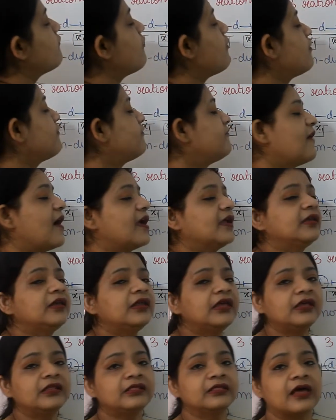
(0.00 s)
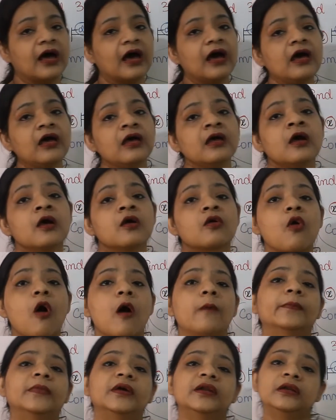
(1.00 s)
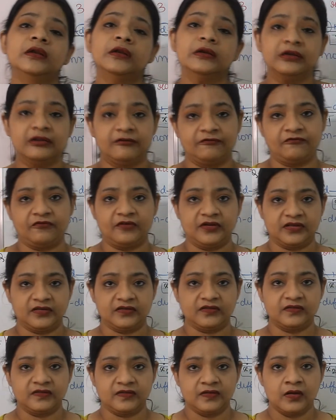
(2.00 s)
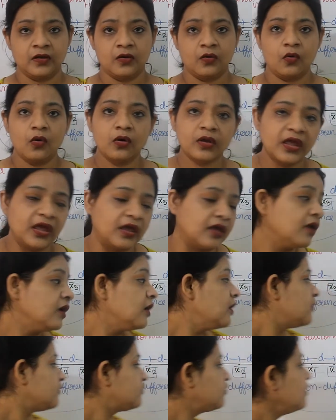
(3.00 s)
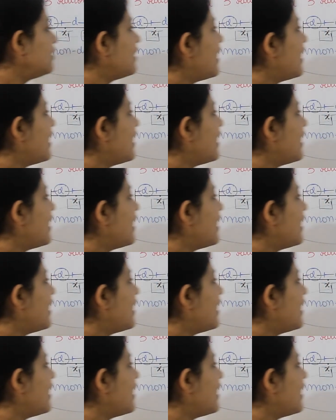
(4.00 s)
for finding the common difference. Okay, so